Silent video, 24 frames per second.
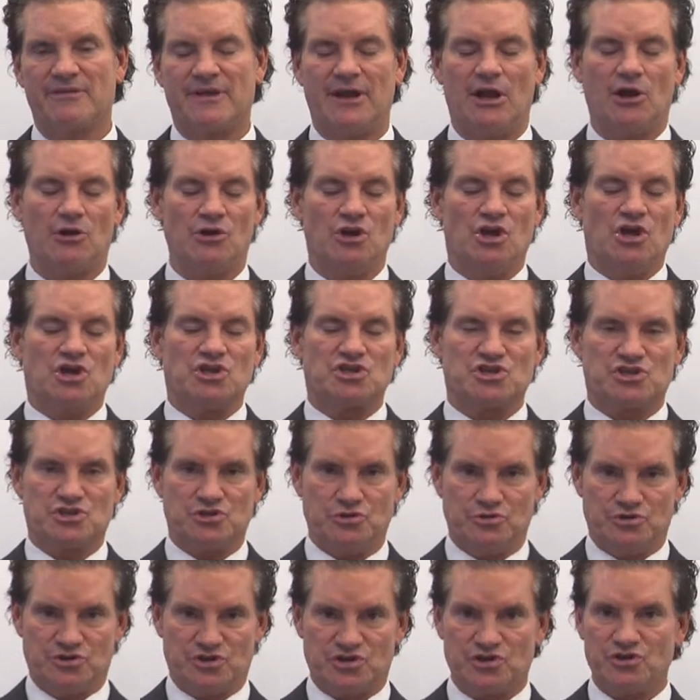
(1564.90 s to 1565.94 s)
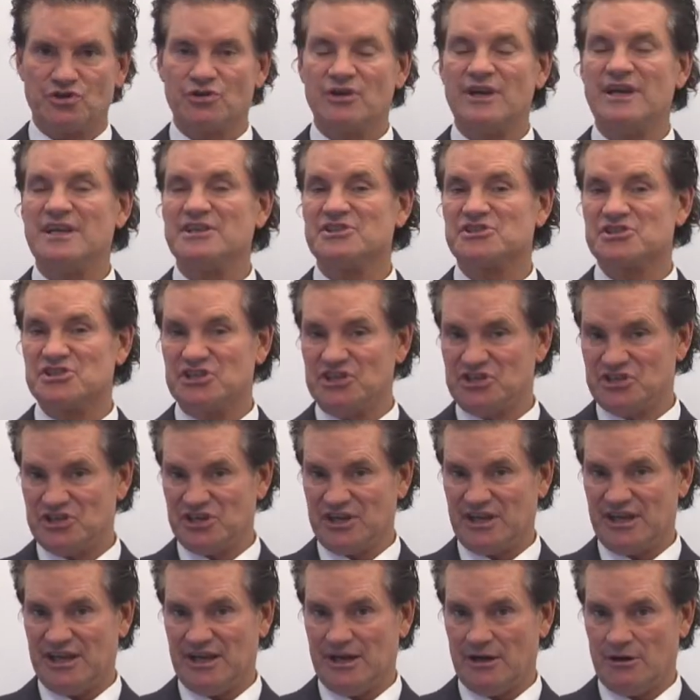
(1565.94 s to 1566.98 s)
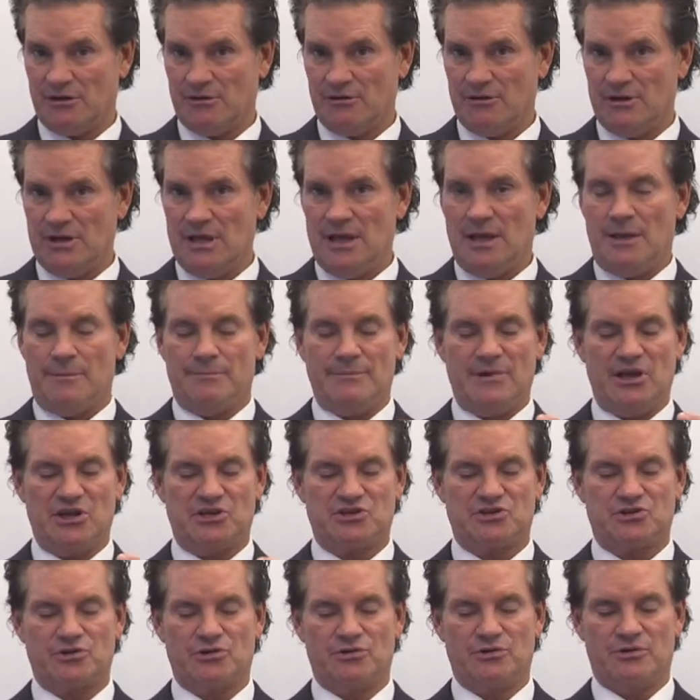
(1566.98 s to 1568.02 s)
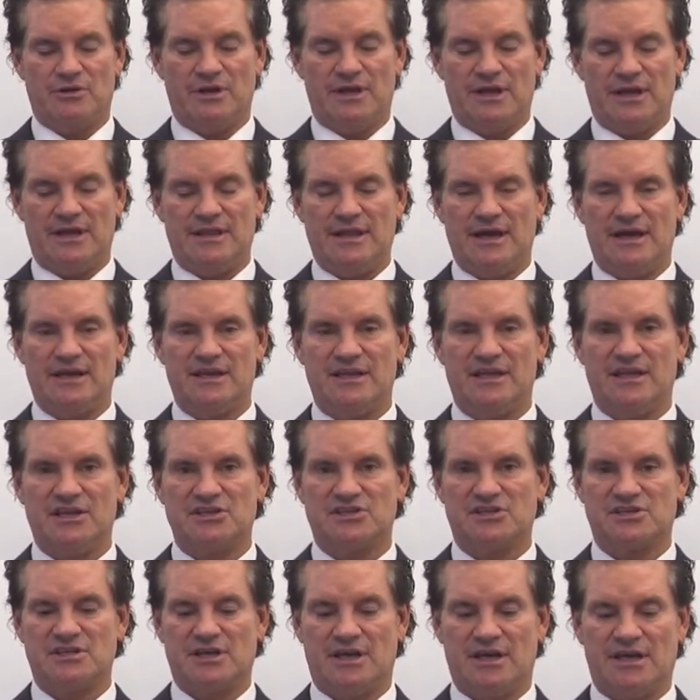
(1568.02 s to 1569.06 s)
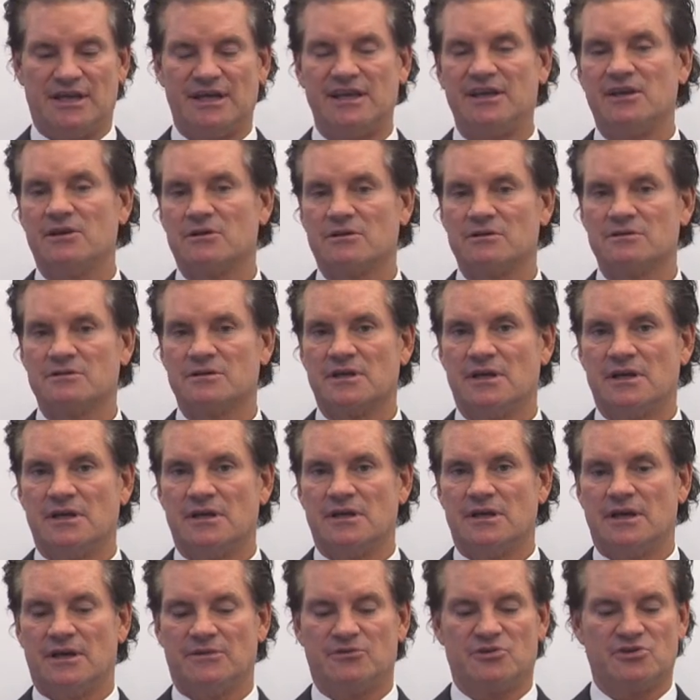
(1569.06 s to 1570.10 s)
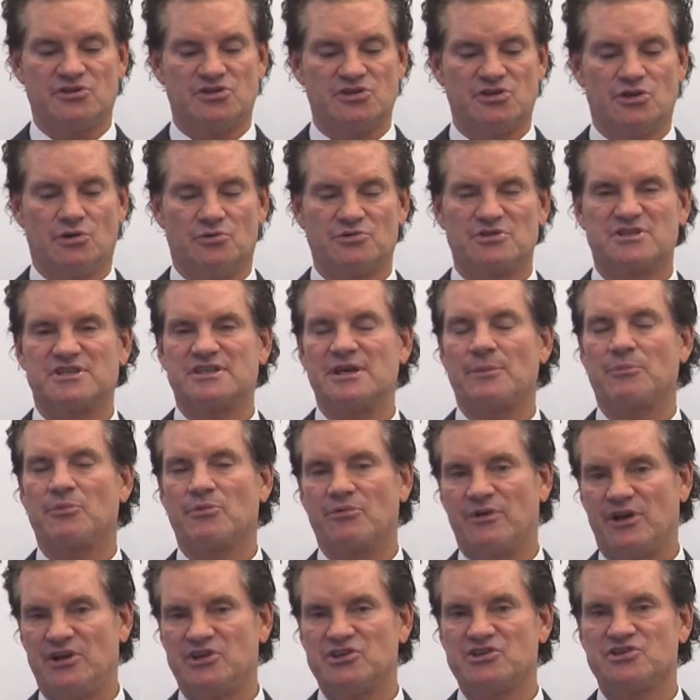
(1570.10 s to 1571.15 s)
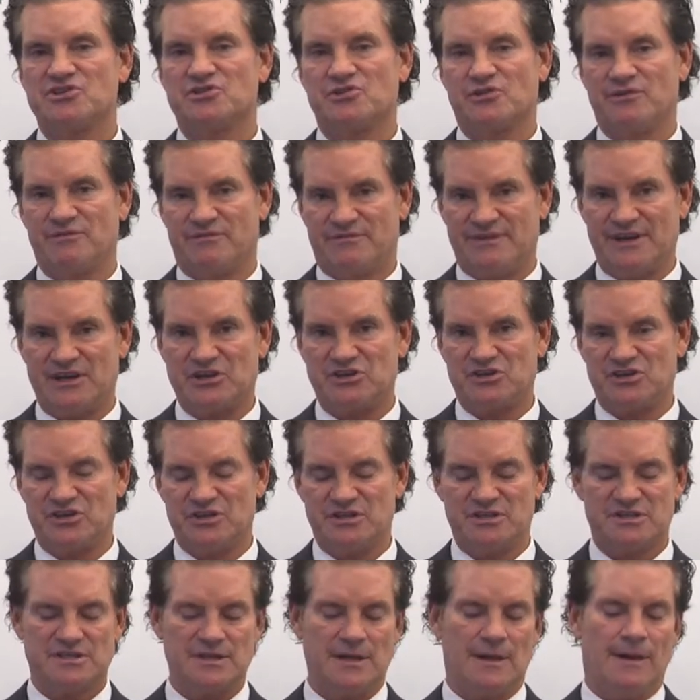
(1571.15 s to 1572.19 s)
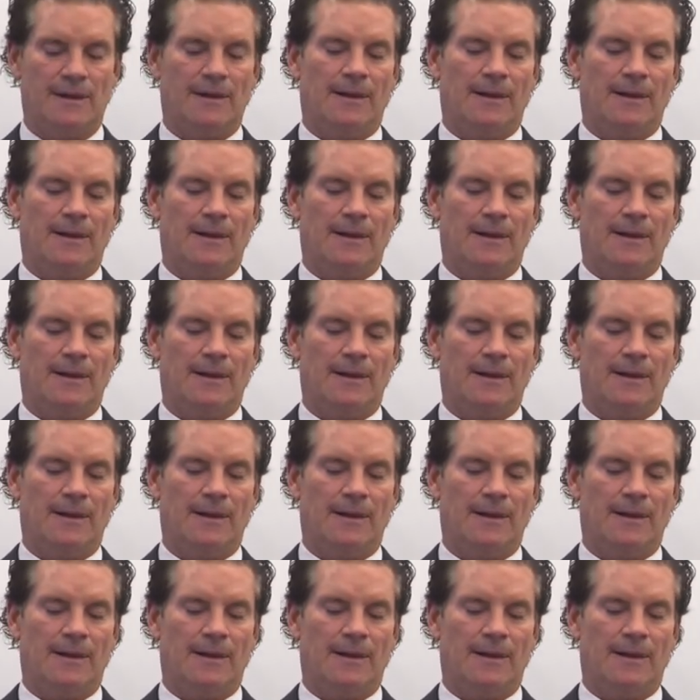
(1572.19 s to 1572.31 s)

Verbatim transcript: care. Suture, incision care, make sure that it's healed and there's no separations or infections.